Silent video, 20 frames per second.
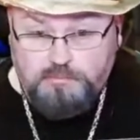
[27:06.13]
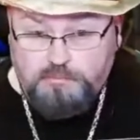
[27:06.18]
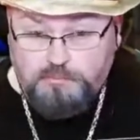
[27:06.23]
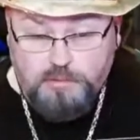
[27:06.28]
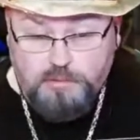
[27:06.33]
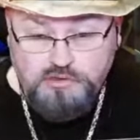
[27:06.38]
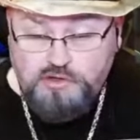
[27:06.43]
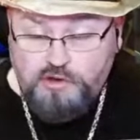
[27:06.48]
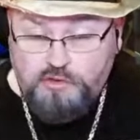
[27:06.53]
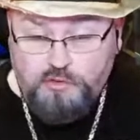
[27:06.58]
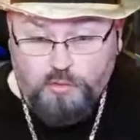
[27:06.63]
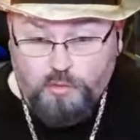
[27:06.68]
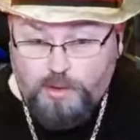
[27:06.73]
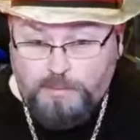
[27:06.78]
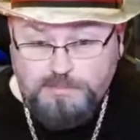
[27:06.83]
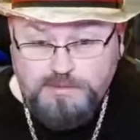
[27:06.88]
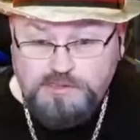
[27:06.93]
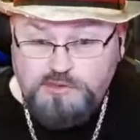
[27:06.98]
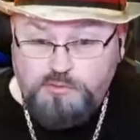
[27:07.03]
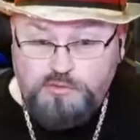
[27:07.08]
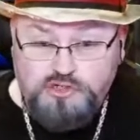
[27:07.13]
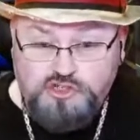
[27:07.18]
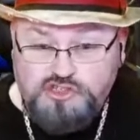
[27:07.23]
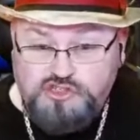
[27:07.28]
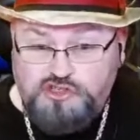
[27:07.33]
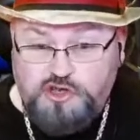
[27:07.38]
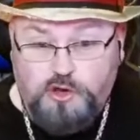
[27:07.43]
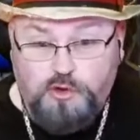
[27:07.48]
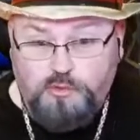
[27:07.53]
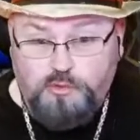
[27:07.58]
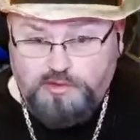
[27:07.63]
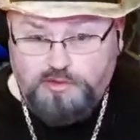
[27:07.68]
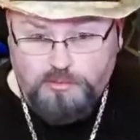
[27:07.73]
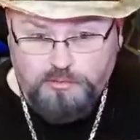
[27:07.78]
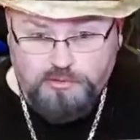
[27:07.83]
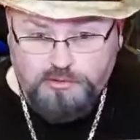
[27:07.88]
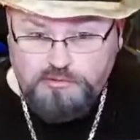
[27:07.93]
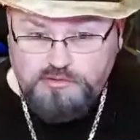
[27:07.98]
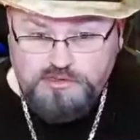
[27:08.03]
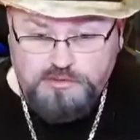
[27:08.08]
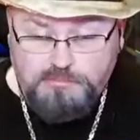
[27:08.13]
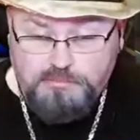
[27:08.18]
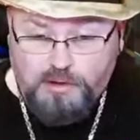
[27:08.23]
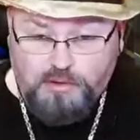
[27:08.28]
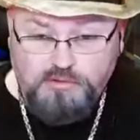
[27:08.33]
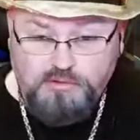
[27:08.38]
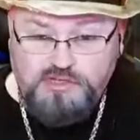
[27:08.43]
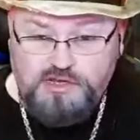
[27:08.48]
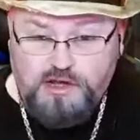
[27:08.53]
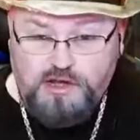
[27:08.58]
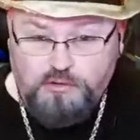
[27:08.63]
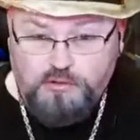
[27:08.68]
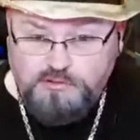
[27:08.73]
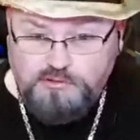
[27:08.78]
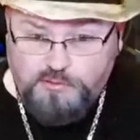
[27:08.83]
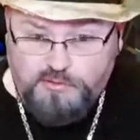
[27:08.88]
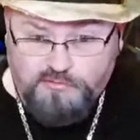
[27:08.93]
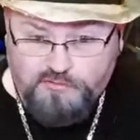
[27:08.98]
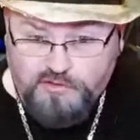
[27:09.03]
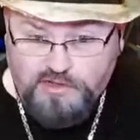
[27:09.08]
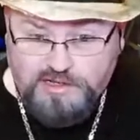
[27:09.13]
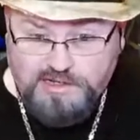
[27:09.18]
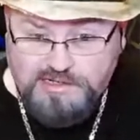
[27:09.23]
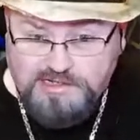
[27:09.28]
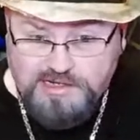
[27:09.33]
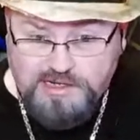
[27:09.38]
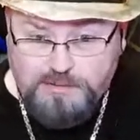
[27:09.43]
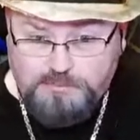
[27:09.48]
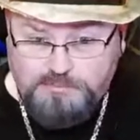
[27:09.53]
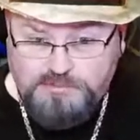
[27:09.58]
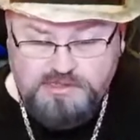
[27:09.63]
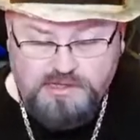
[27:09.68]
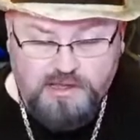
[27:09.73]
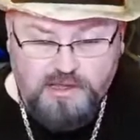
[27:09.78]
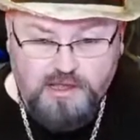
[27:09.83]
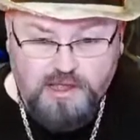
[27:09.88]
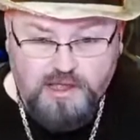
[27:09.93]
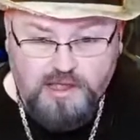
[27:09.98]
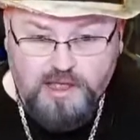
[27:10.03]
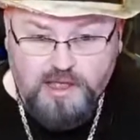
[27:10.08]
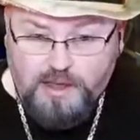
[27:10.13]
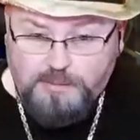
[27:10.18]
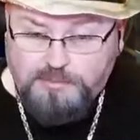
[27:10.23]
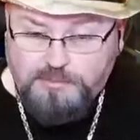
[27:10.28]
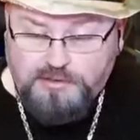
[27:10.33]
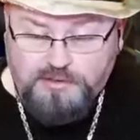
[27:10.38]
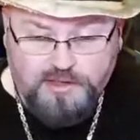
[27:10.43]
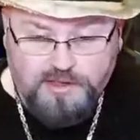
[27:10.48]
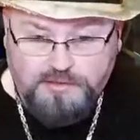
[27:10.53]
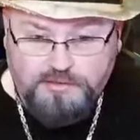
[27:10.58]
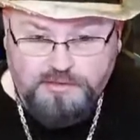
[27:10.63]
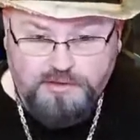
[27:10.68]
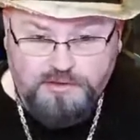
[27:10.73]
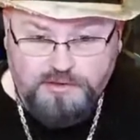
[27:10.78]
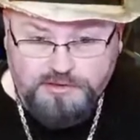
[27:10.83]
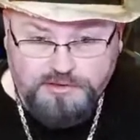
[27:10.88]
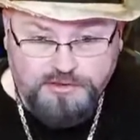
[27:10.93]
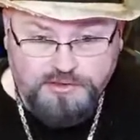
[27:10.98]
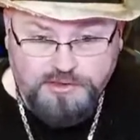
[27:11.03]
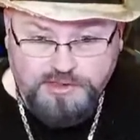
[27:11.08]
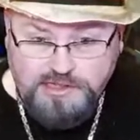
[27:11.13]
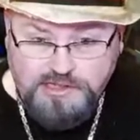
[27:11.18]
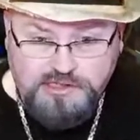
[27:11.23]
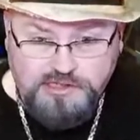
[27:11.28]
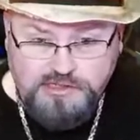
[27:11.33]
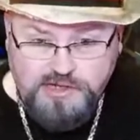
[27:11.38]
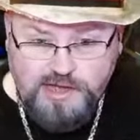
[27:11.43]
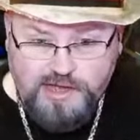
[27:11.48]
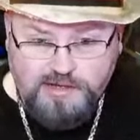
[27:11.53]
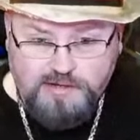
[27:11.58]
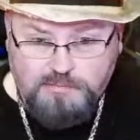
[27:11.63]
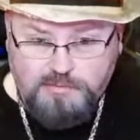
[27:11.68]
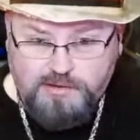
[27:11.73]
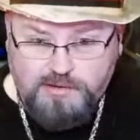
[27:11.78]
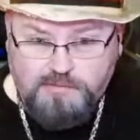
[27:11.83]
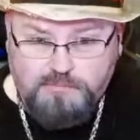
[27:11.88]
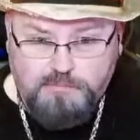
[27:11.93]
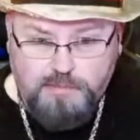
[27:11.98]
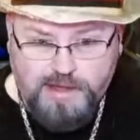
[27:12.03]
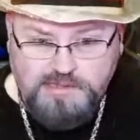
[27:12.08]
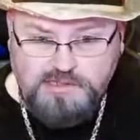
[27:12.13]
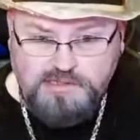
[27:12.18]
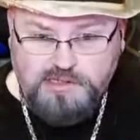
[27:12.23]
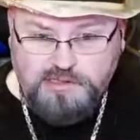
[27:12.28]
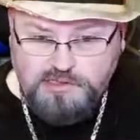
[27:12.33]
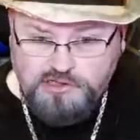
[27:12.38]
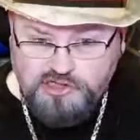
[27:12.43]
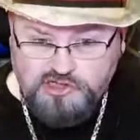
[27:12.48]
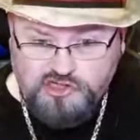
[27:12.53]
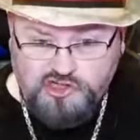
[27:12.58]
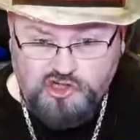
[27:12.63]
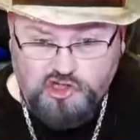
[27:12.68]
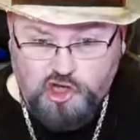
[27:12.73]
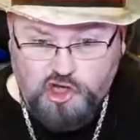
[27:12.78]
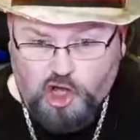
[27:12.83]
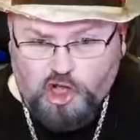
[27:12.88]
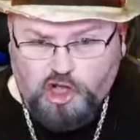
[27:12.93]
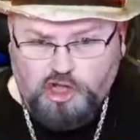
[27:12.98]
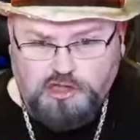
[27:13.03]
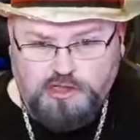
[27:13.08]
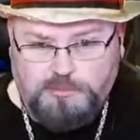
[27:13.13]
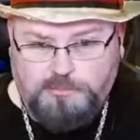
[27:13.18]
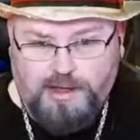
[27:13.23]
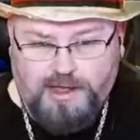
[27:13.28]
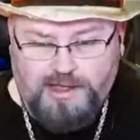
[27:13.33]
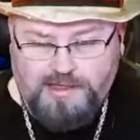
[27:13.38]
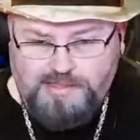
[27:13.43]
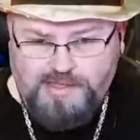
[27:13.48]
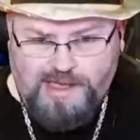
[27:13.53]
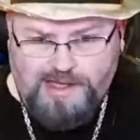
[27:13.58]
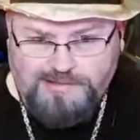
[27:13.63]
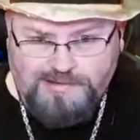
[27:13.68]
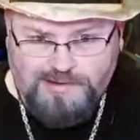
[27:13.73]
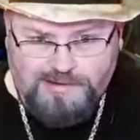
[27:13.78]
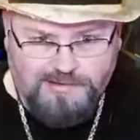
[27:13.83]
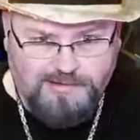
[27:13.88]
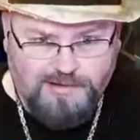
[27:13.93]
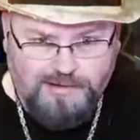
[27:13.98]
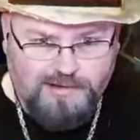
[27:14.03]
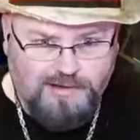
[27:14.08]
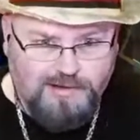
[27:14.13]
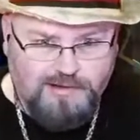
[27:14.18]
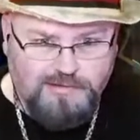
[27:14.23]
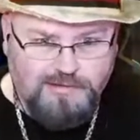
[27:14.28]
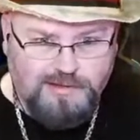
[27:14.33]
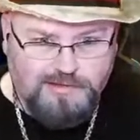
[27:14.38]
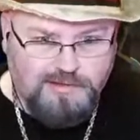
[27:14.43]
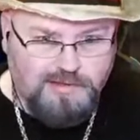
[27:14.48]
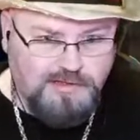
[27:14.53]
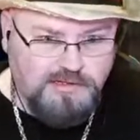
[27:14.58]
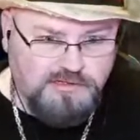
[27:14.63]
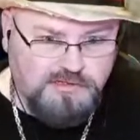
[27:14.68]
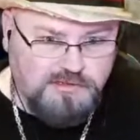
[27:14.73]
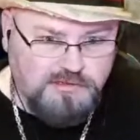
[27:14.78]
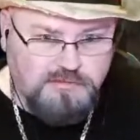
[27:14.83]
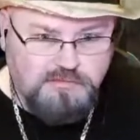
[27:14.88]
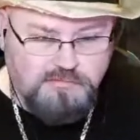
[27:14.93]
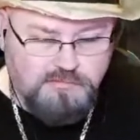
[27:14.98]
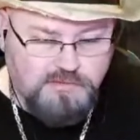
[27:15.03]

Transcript: Most of their weapons were stone. They were using bows and arrows with flint tips. I mean, the Legion had to have been basically just galled by that these